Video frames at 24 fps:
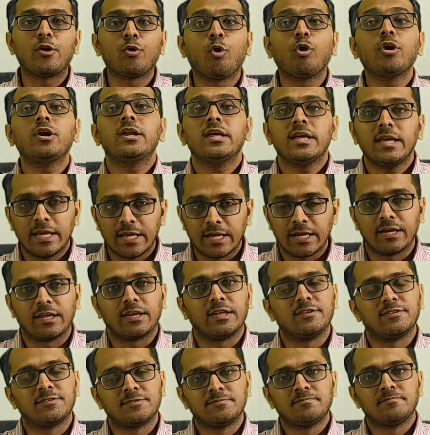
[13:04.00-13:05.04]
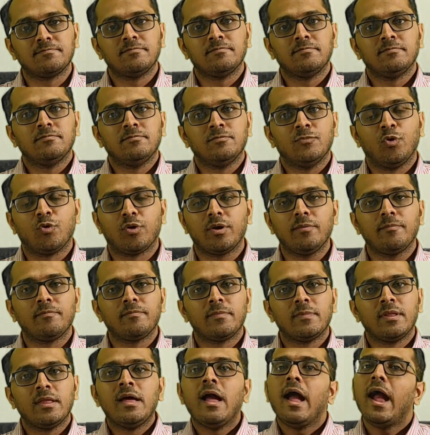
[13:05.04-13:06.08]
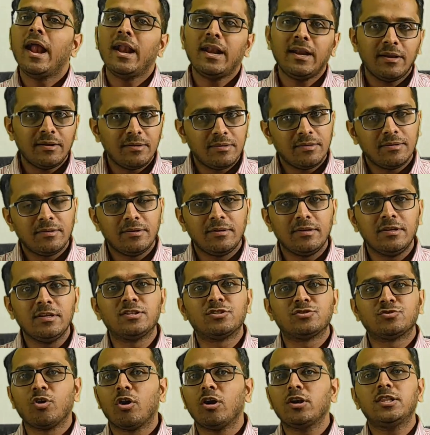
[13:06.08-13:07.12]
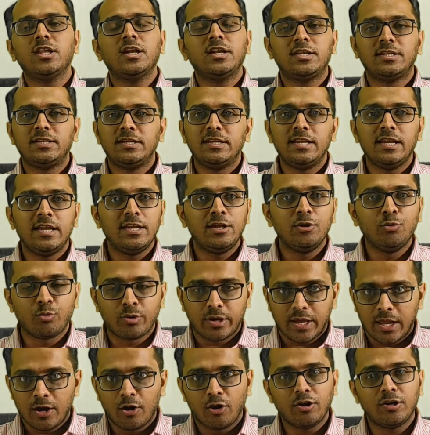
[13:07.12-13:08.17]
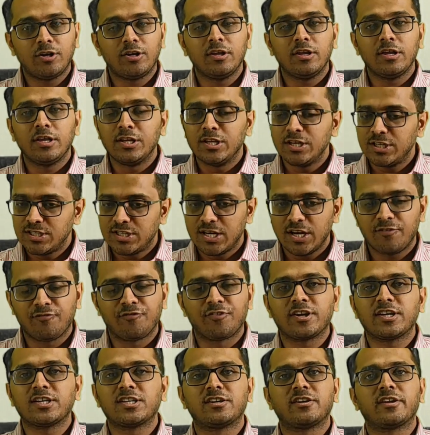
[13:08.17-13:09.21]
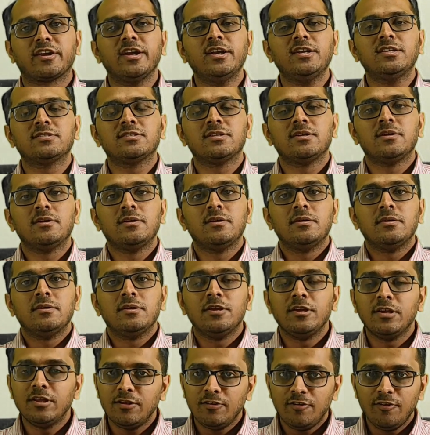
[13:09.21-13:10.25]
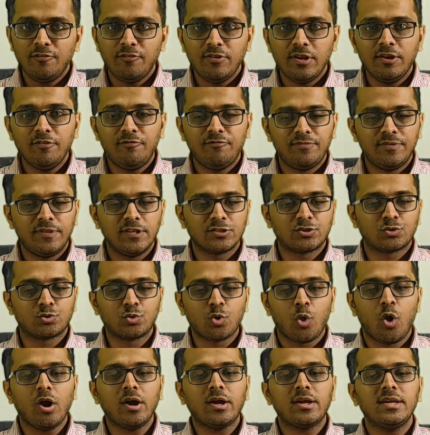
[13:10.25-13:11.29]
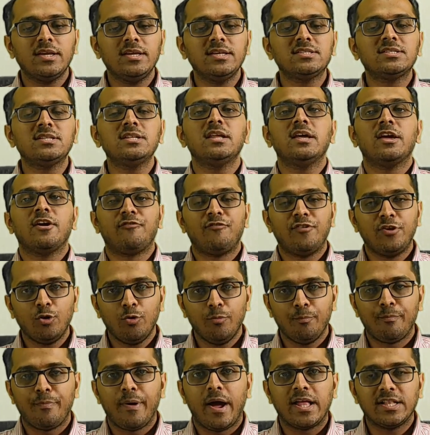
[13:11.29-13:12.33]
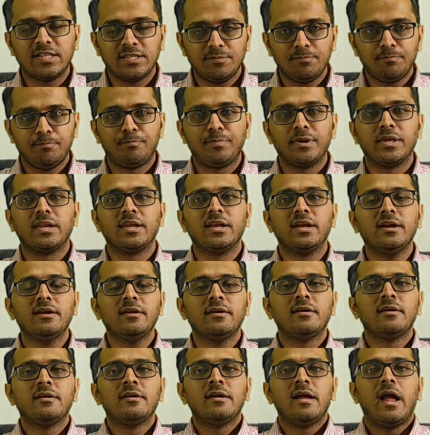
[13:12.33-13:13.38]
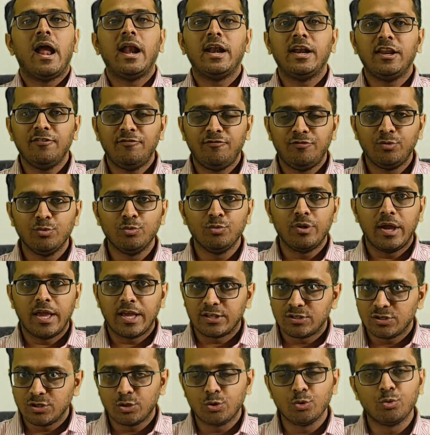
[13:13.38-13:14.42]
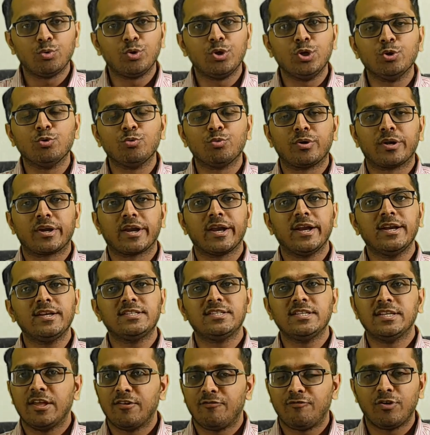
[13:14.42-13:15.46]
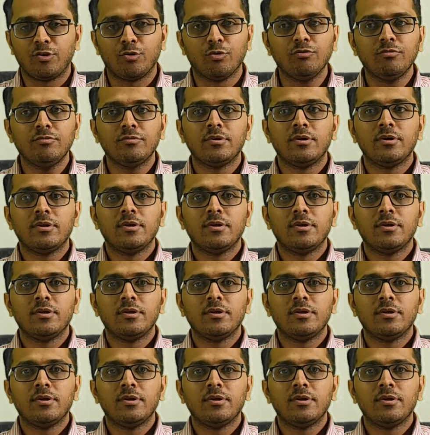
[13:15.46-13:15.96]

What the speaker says: cannot increase. Okay. And it's not that you cannot initiate fresh trades. If the stock is in a FNO ban period and if you execute new trades in FNO,